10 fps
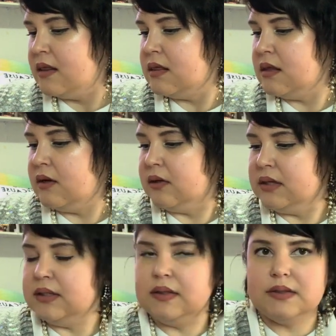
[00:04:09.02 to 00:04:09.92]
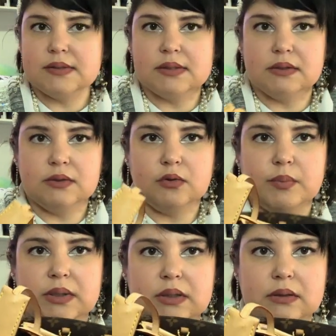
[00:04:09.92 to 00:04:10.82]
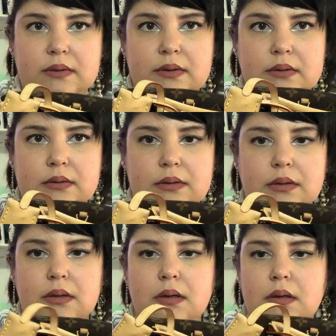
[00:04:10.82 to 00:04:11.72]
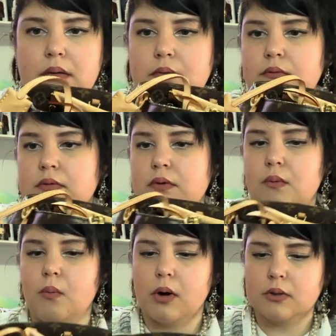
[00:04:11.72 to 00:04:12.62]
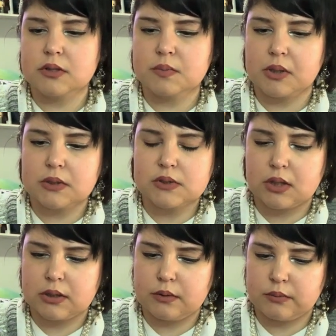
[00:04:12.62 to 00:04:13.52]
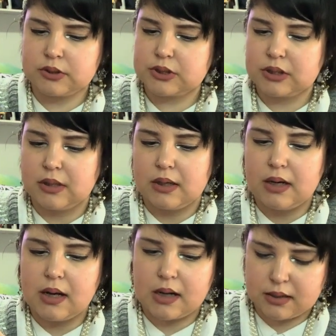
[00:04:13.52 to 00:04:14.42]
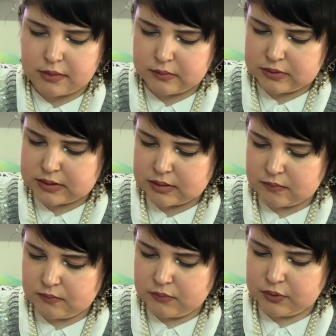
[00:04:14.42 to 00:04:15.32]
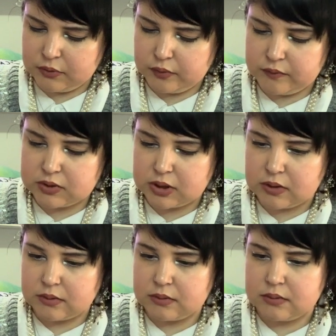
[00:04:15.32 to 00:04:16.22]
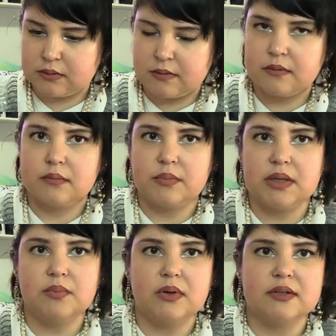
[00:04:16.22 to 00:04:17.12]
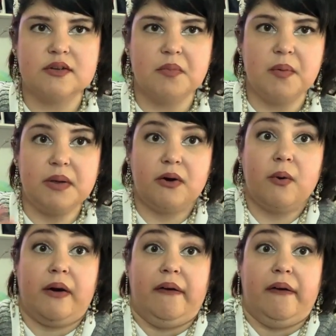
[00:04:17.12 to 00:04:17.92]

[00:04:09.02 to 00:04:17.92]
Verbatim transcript: there is a little bit of water spots on it, which I know some Louis Vuitton people out there might be going,